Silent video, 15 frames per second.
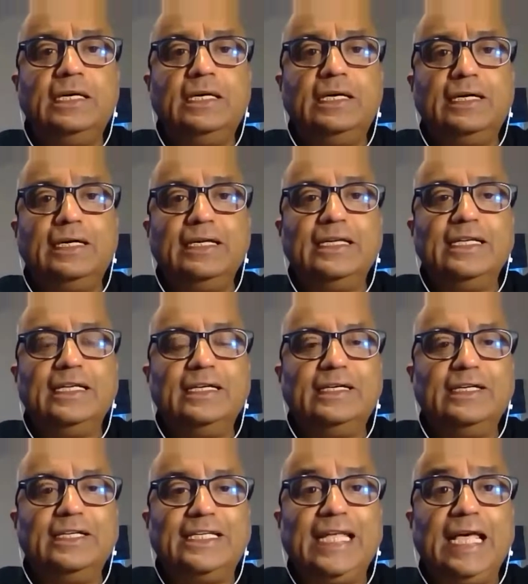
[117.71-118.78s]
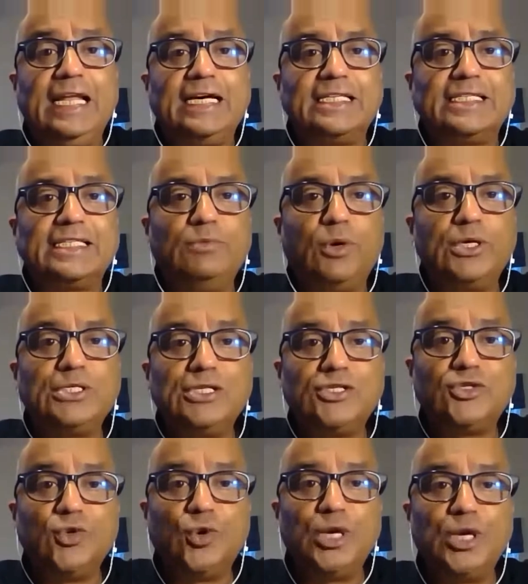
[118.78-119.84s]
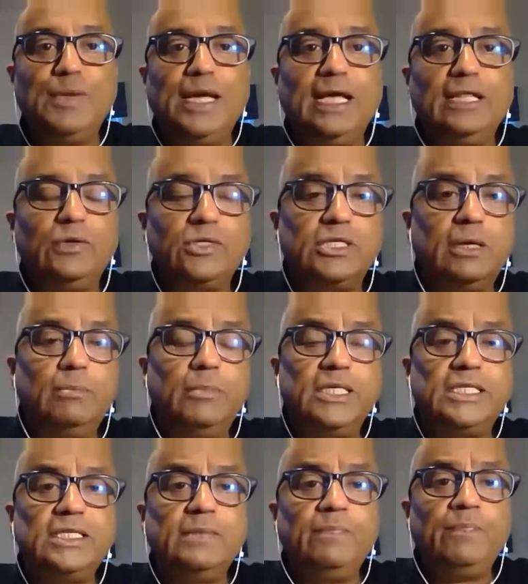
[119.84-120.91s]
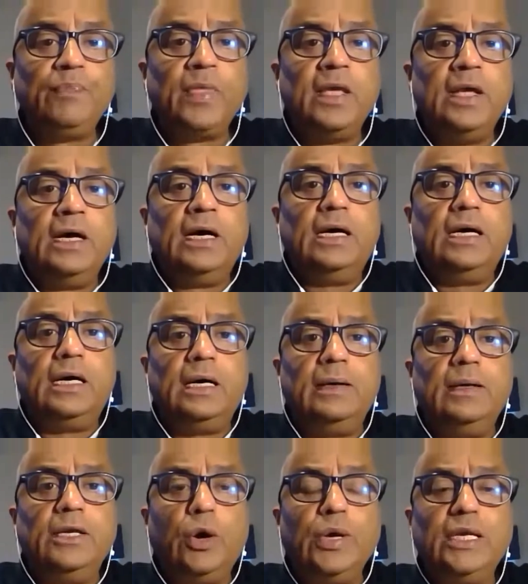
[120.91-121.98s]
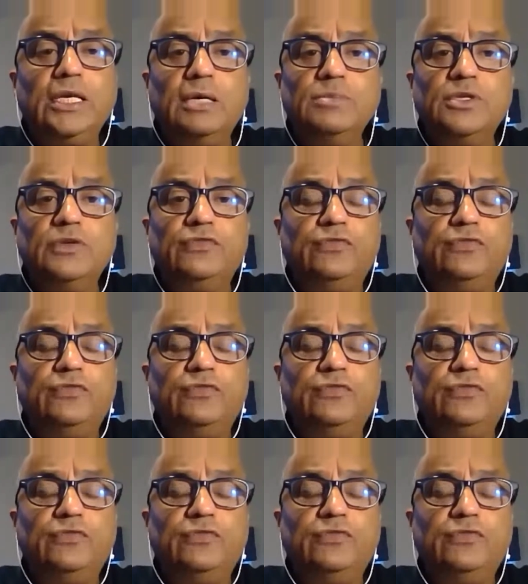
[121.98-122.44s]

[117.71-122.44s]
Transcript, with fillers: Uh, uh, tell us? What is the story behind those numbers? Uh, now, in terms